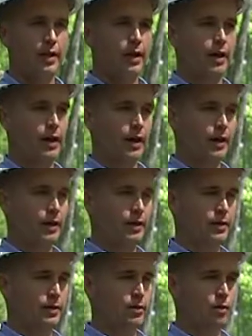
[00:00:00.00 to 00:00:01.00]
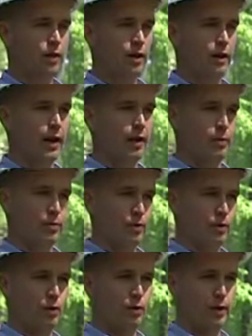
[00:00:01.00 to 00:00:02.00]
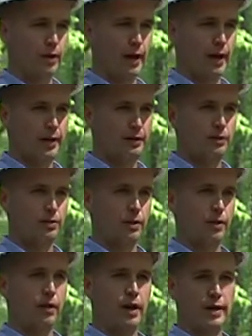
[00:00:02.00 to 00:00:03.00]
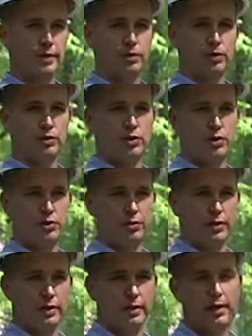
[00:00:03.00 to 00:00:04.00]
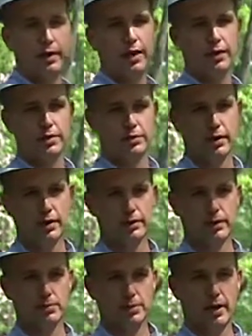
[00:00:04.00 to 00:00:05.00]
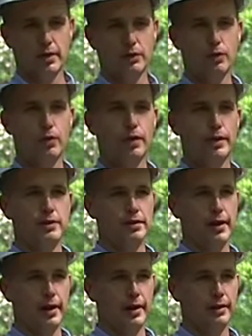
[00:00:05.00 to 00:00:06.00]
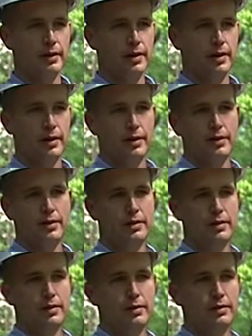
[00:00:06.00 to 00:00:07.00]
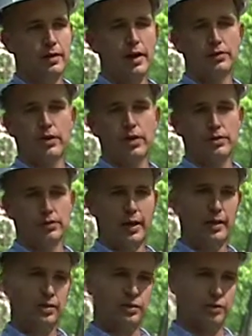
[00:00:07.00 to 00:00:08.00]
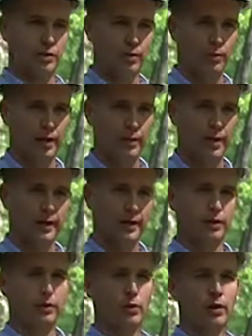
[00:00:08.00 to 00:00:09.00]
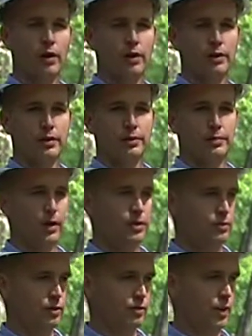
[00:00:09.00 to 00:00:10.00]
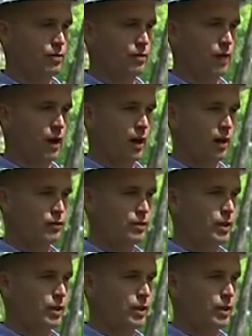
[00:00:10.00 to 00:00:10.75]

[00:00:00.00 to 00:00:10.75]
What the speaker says: And what a lot of people don't realize, when it rains on Tuesday and the sun comes out on Wednesday, contractors can't just jump right back into work, especially if that involves